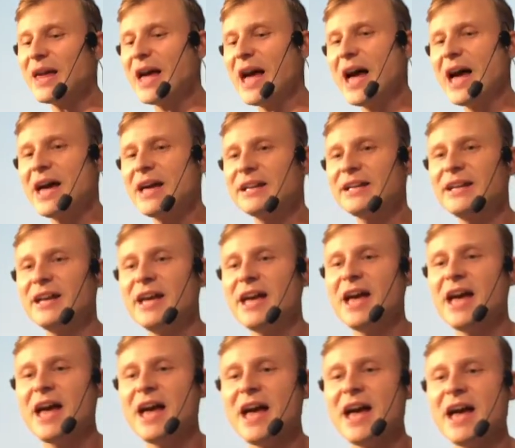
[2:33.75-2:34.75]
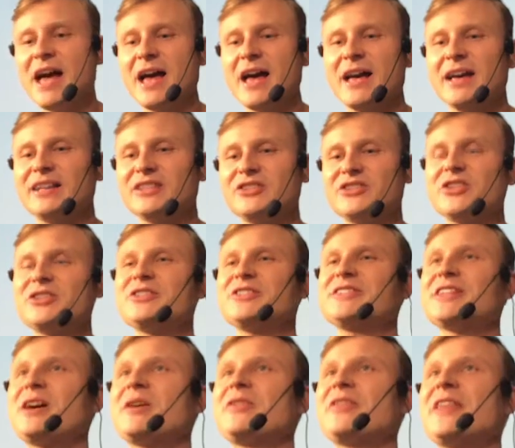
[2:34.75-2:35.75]
and it turns
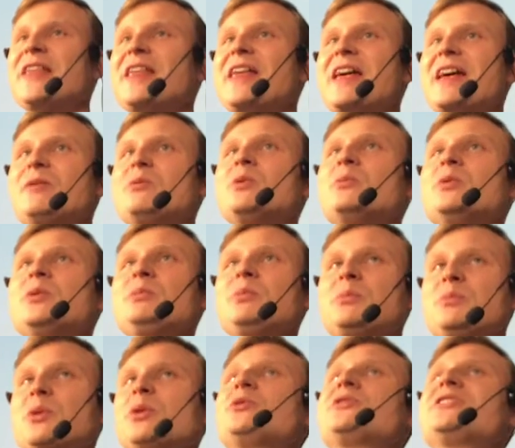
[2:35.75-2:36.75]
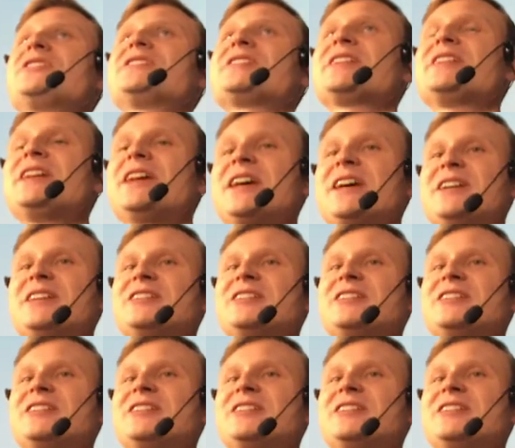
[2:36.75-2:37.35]
out when we proposed this idea,